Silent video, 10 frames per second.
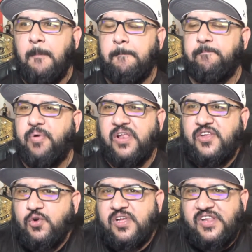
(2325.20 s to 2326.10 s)
But
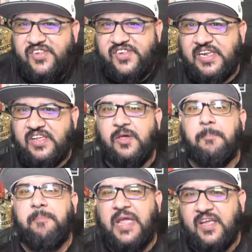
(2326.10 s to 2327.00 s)
you could see the
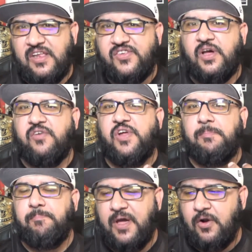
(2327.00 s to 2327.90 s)
makings of a
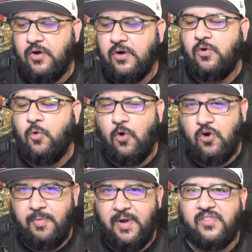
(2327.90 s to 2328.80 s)
better
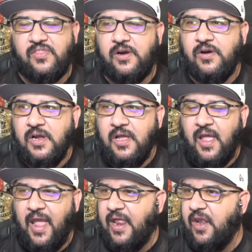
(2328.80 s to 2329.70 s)
quarterback there.
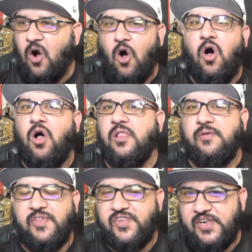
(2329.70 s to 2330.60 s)
And all
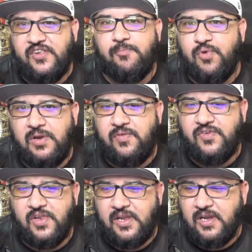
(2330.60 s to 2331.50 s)
of the season
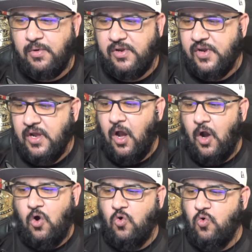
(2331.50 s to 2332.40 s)
previously, it was,
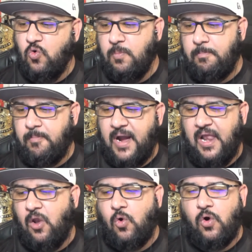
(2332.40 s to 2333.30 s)
oh my
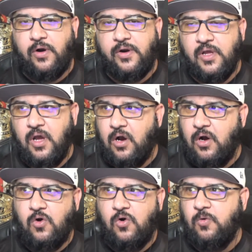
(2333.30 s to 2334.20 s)
Lord,
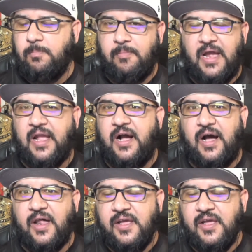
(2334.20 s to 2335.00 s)
oh my God.